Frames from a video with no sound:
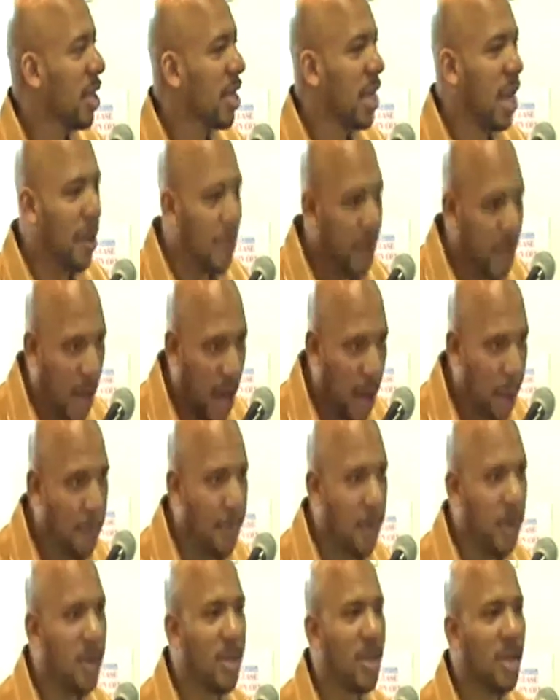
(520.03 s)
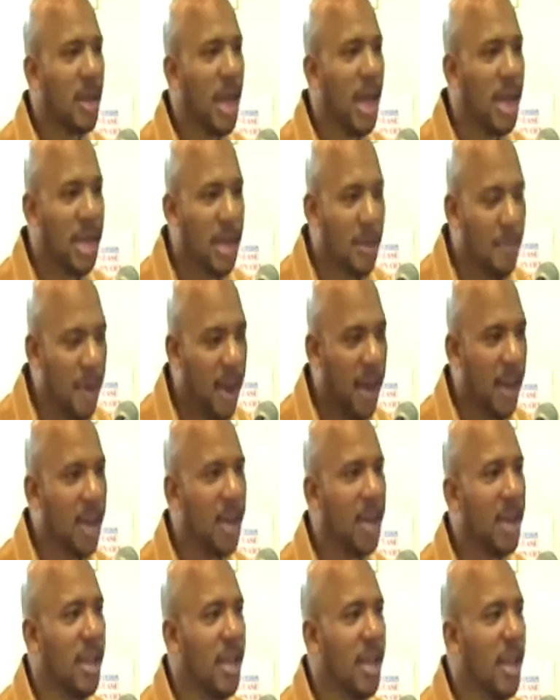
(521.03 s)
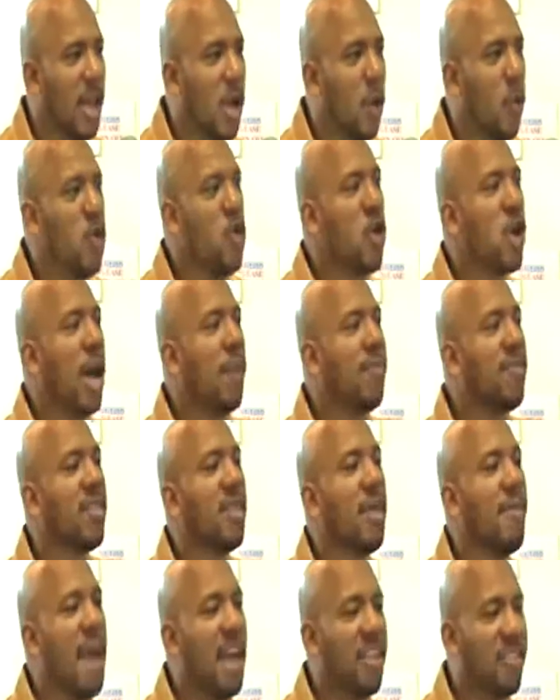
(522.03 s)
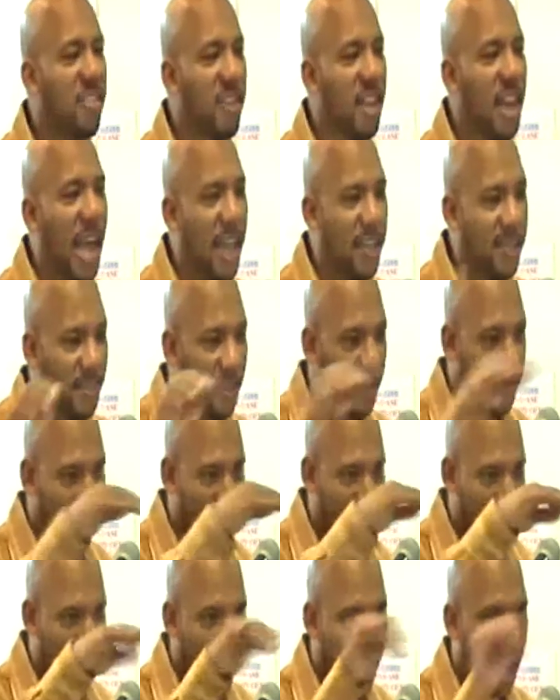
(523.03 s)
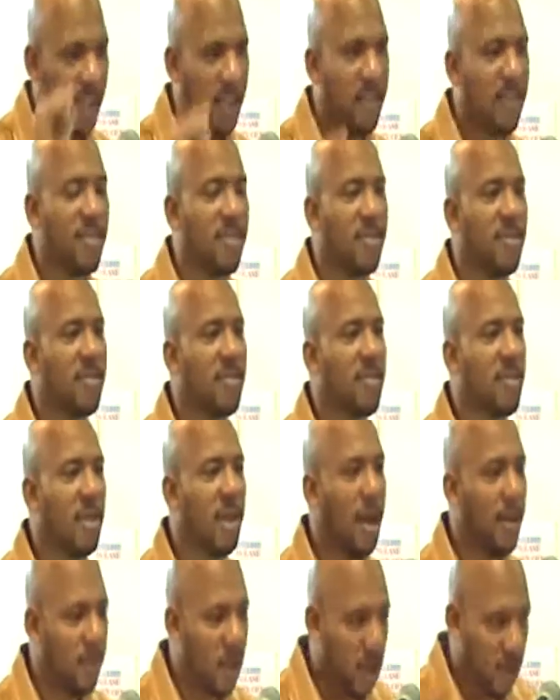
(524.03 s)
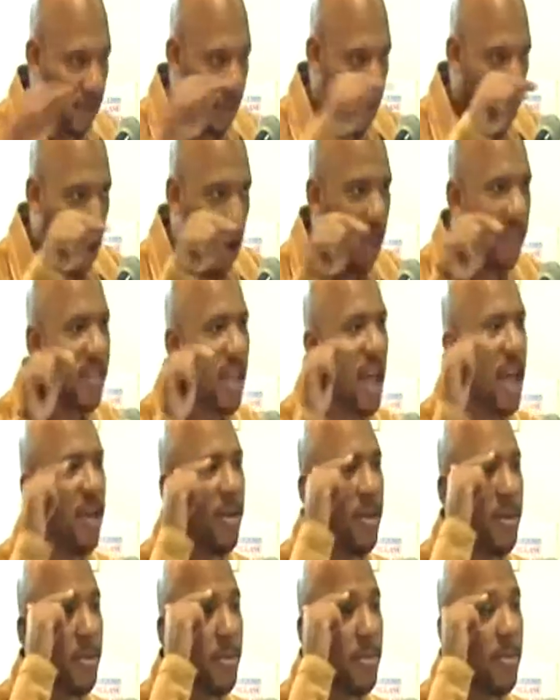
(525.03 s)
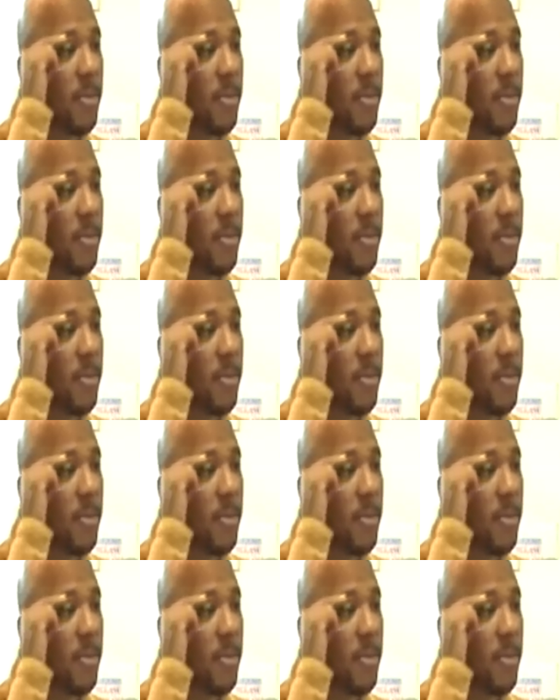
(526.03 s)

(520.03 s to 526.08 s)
Can I be humble and committed? When you come to the masjid as young ladies, I'm talking to the girls now,